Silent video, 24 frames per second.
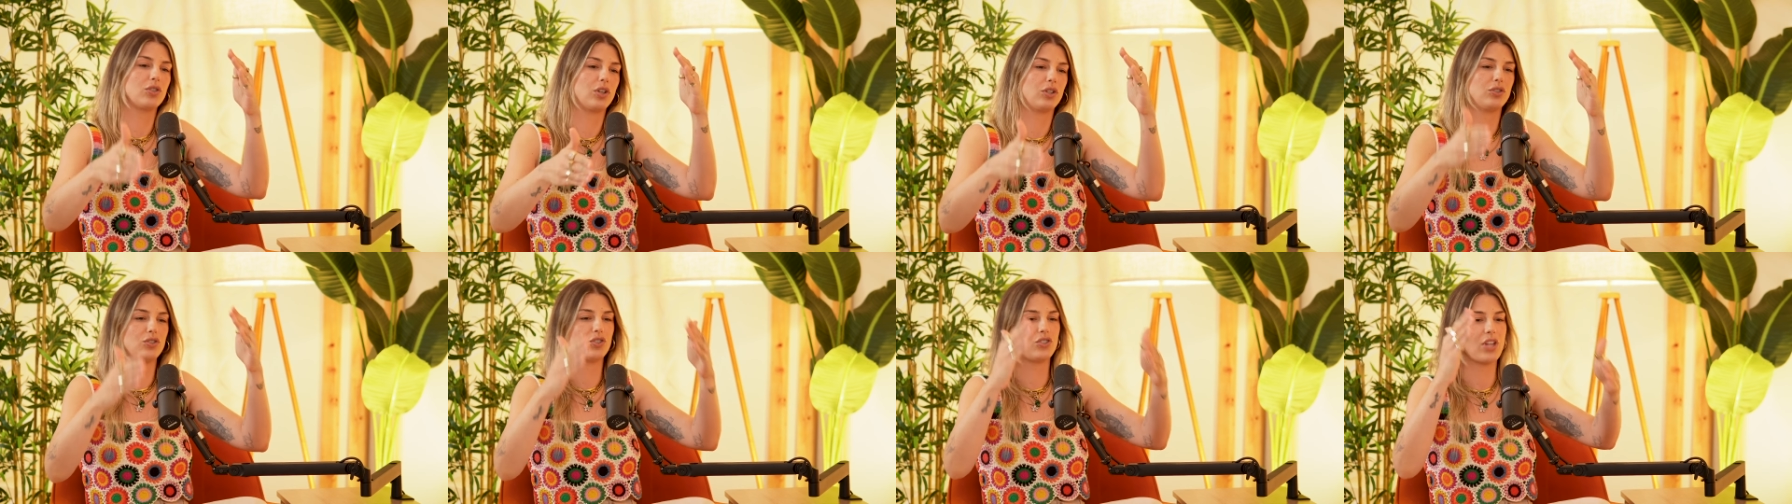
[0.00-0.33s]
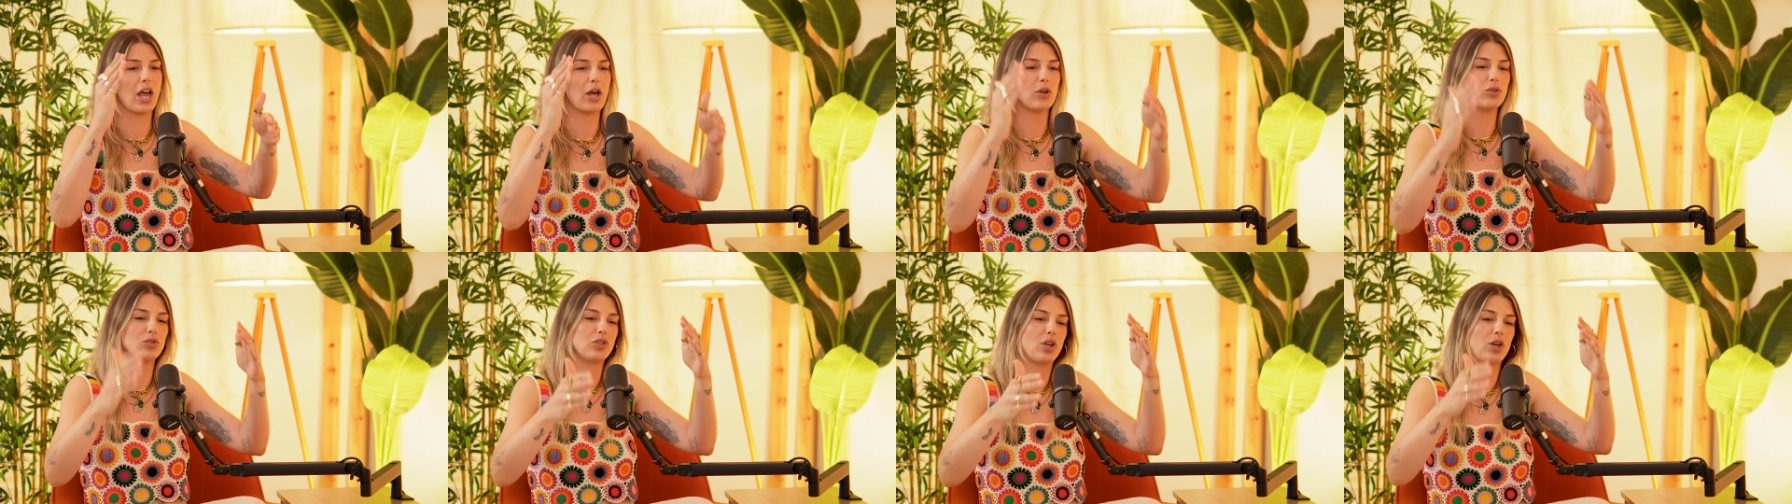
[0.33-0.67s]

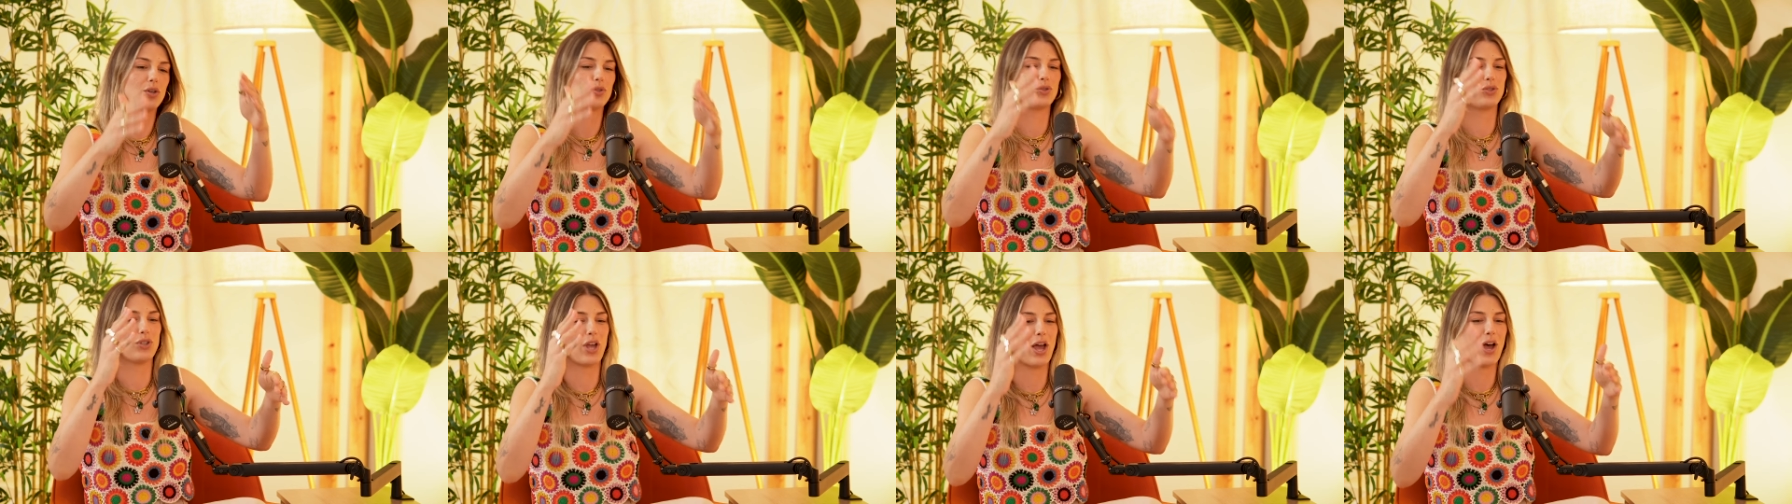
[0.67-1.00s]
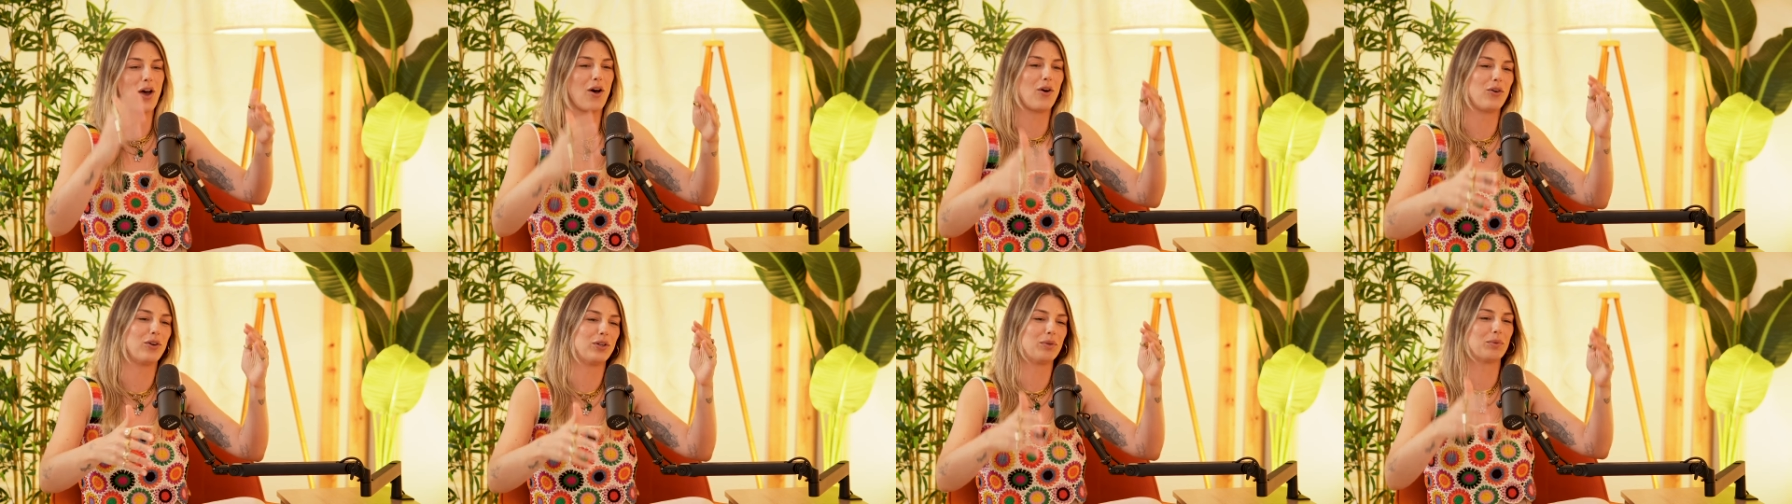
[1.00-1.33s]
sell, sell,
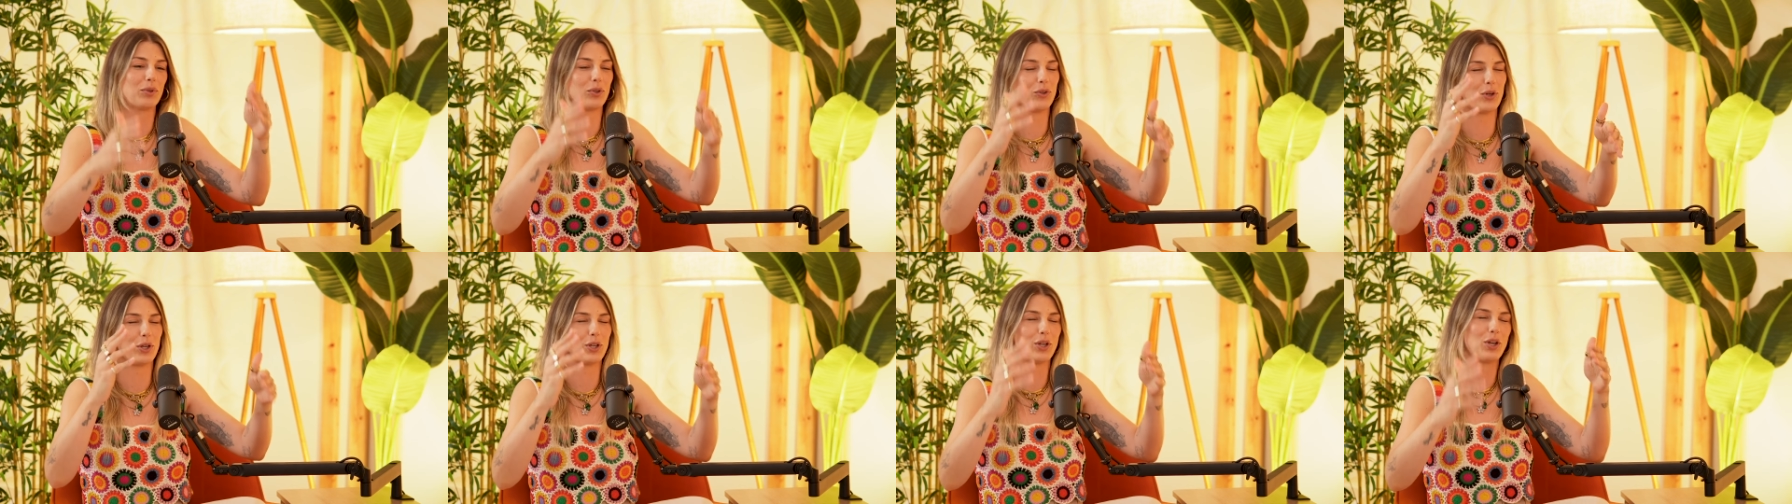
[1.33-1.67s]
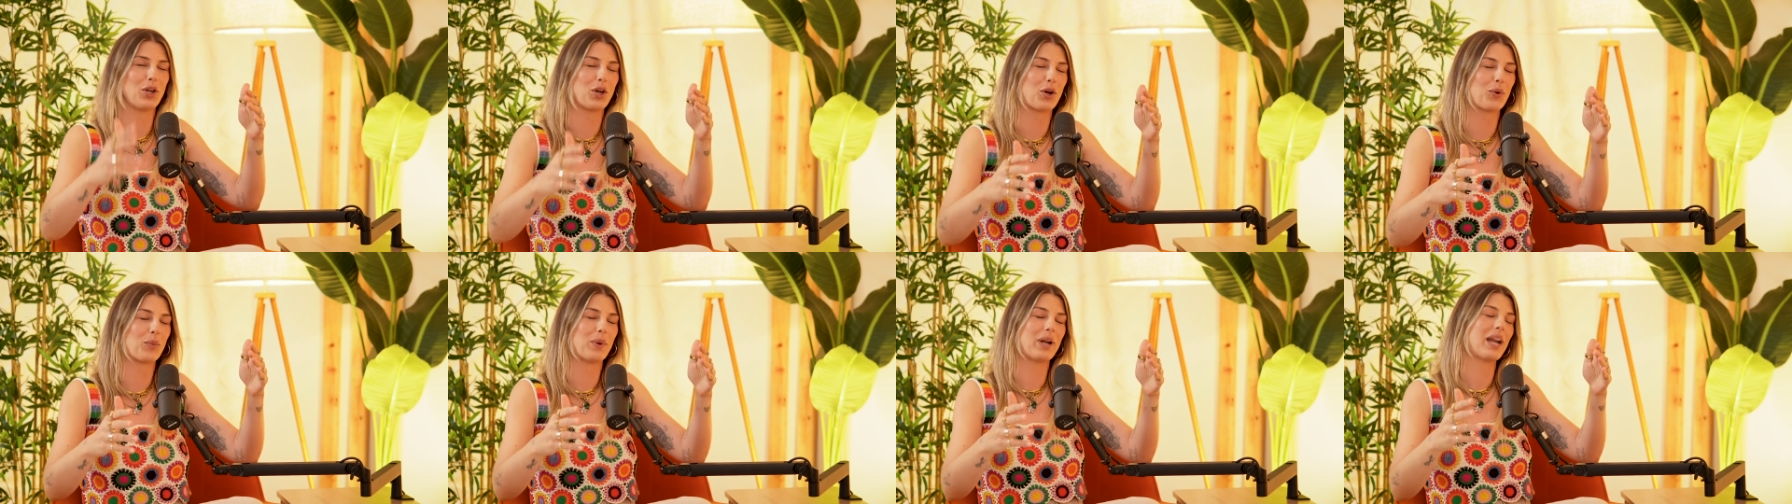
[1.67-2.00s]
sell, and click
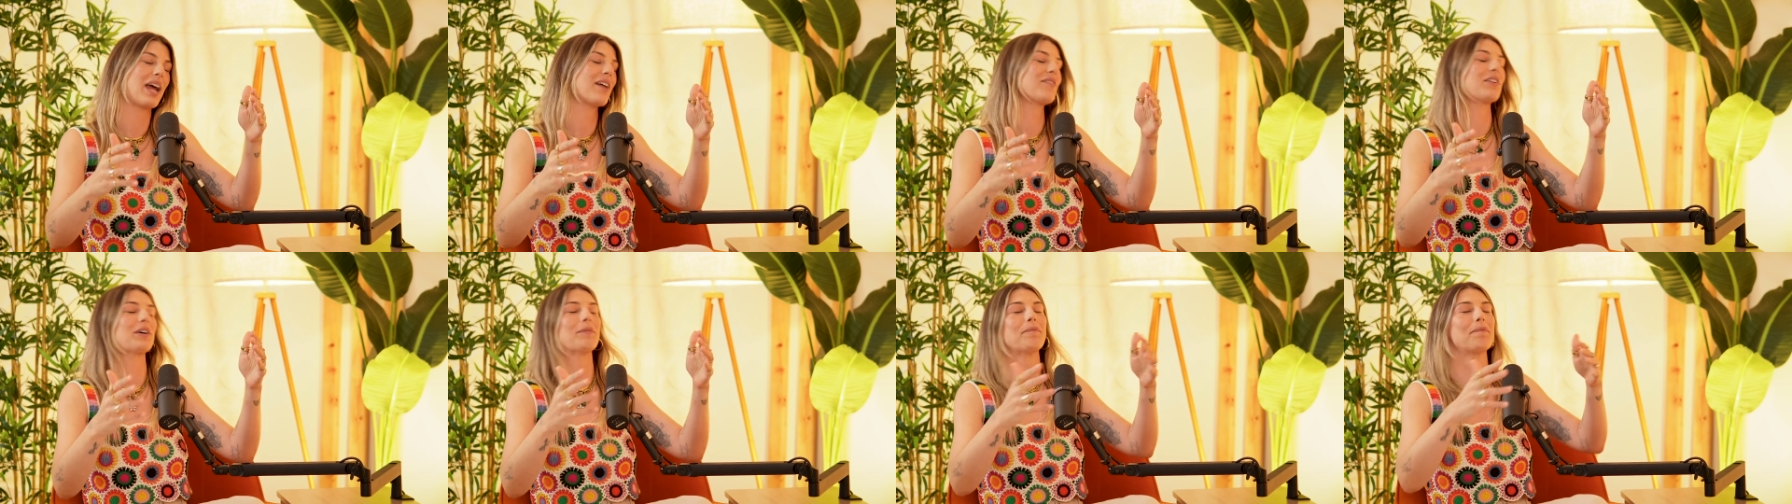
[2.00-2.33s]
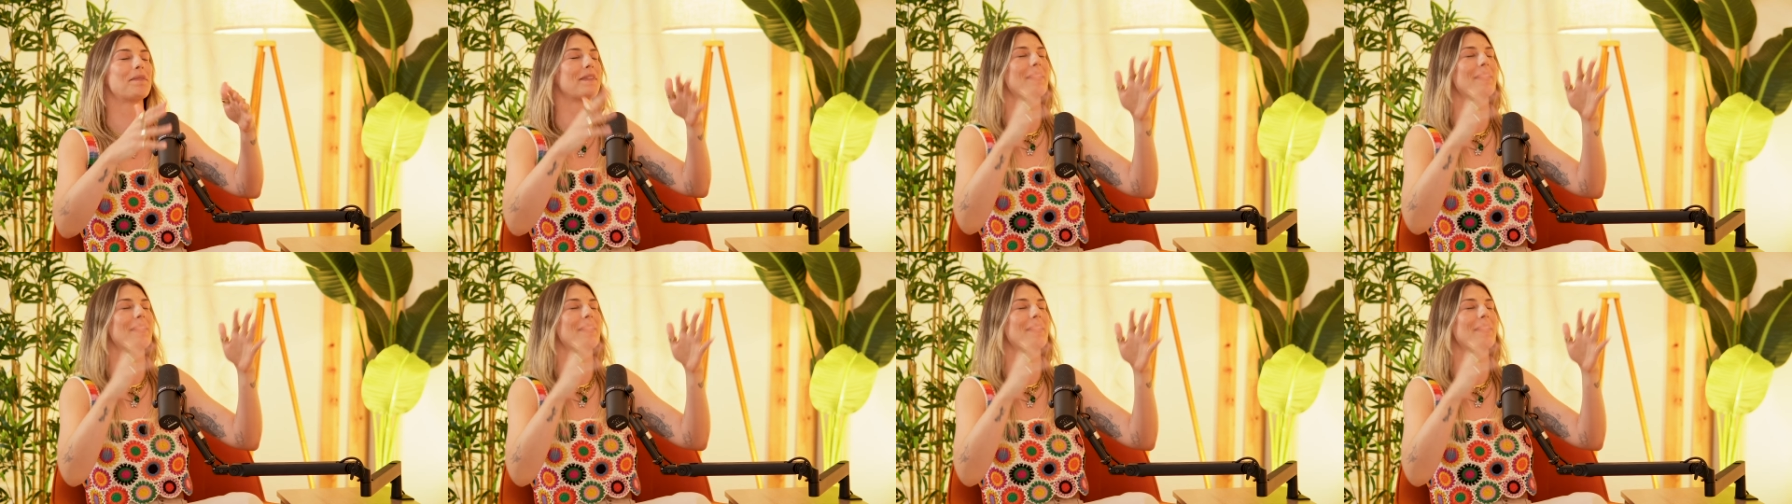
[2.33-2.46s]
here, whatever.